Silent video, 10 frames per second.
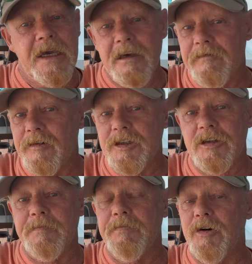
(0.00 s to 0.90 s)
every
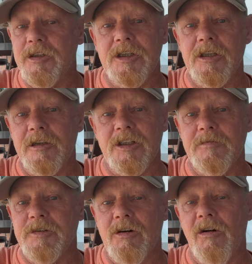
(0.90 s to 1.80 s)
person that
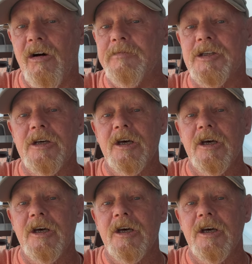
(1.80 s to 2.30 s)
subscribes.